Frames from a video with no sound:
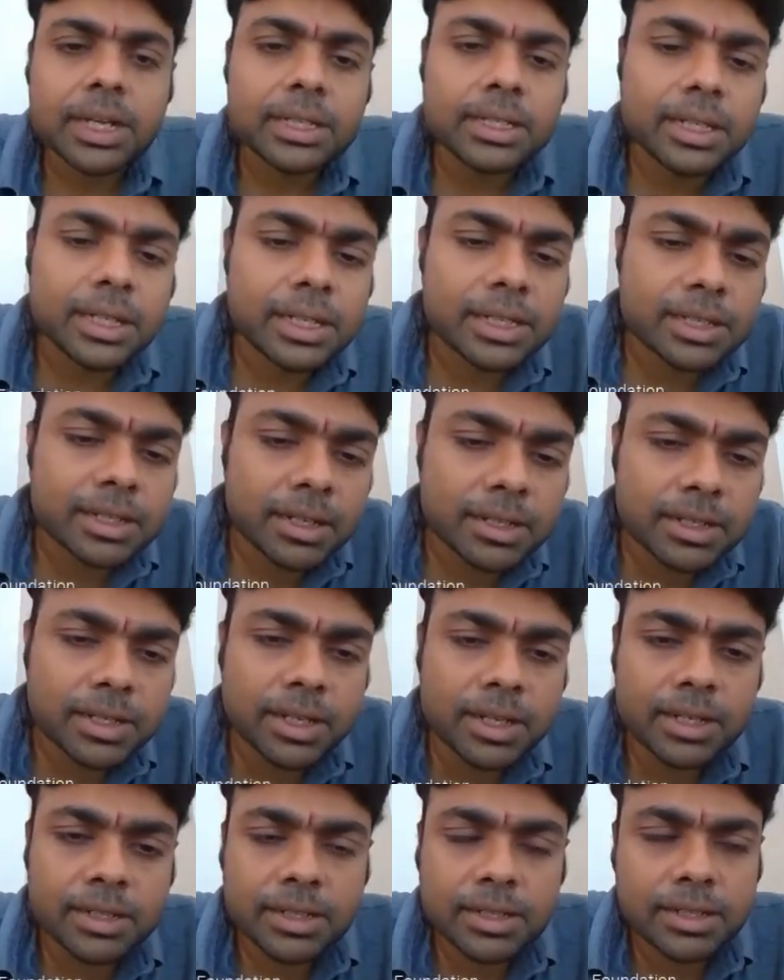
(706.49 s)
then in
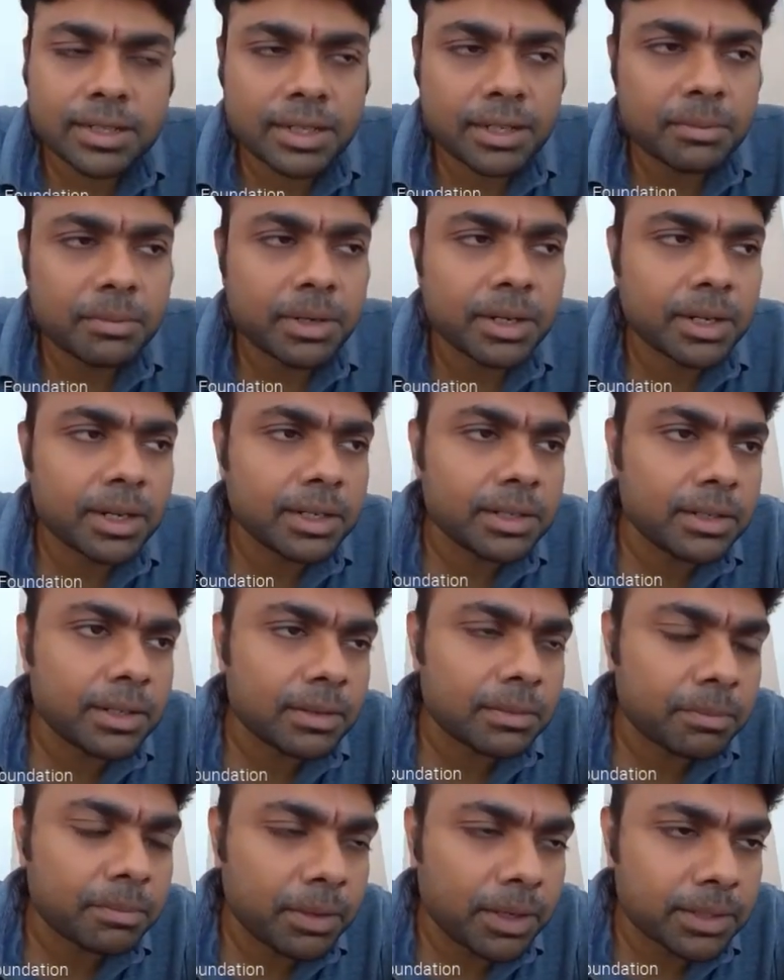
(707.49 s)
such cases he might
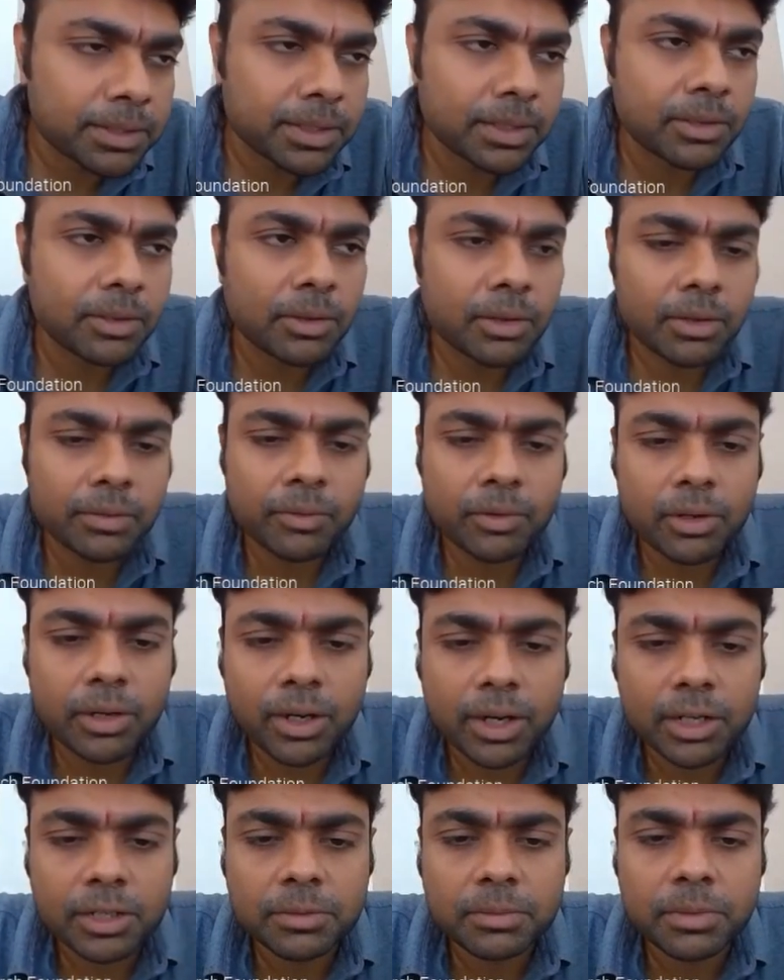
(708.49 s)
either pass an order for
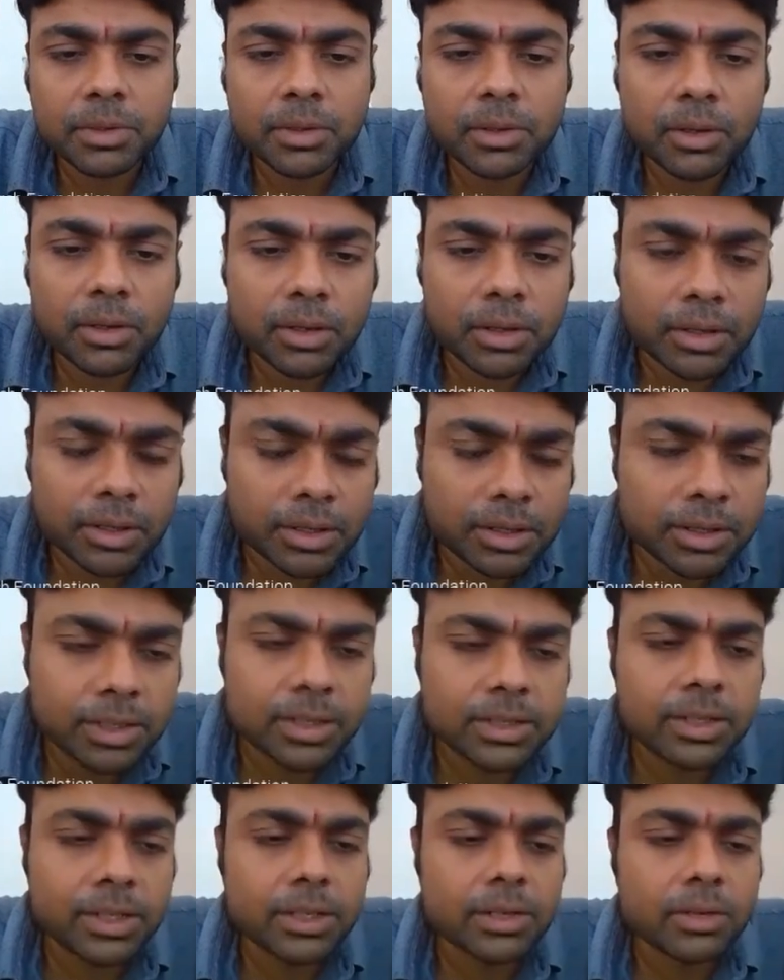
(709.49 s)
attachment or
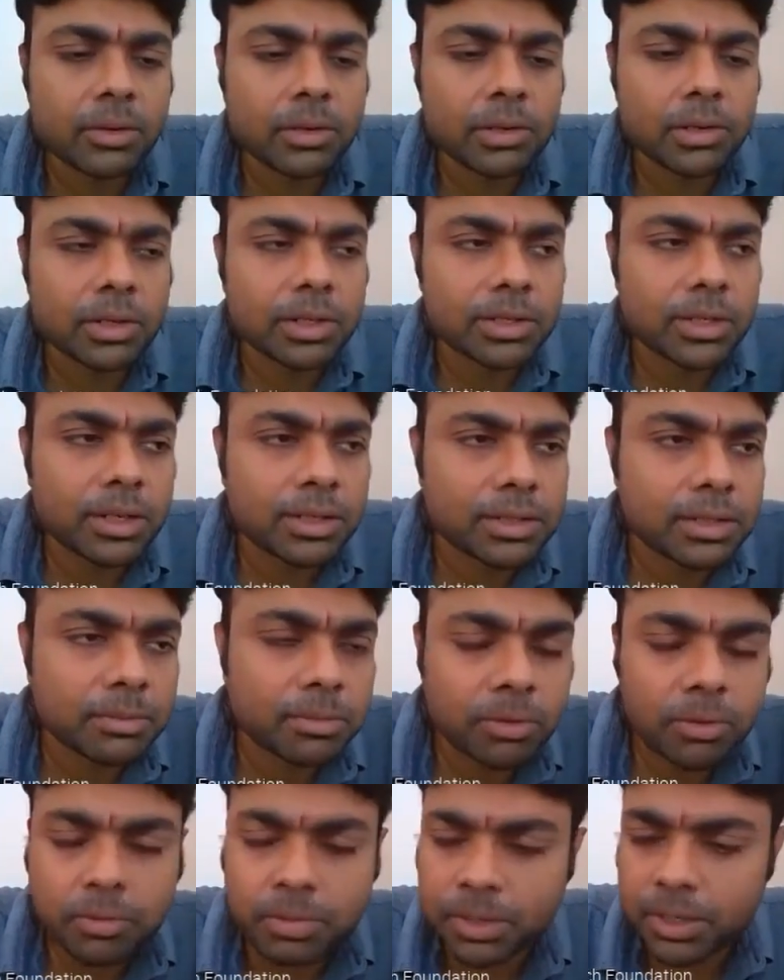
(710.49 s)
decide not to attach the
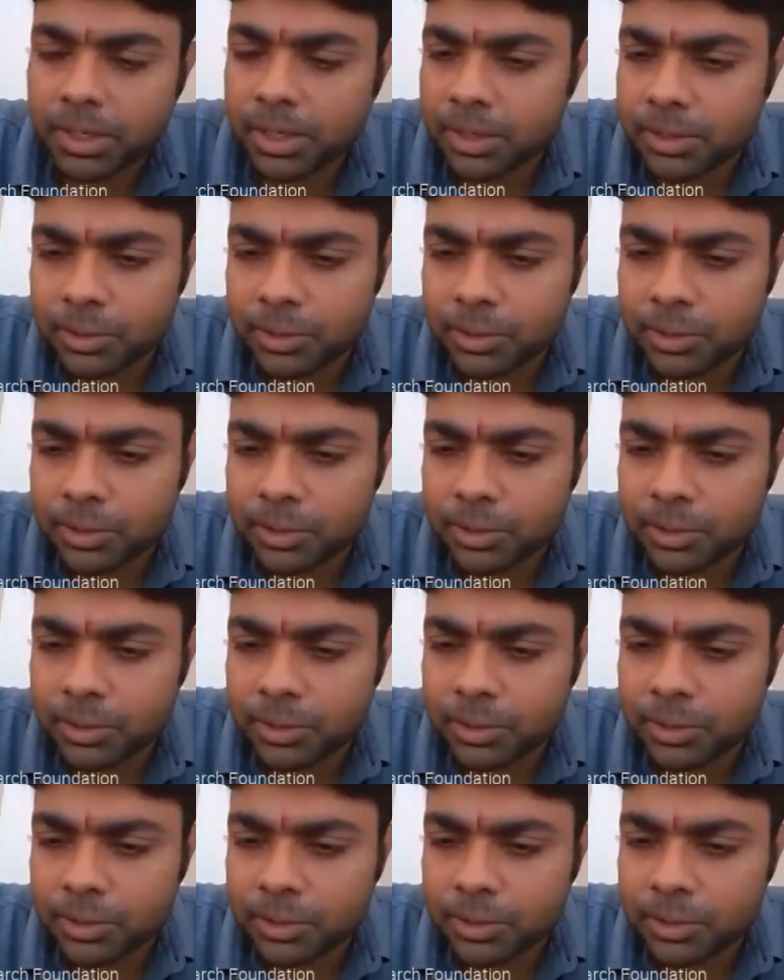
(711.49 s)
property,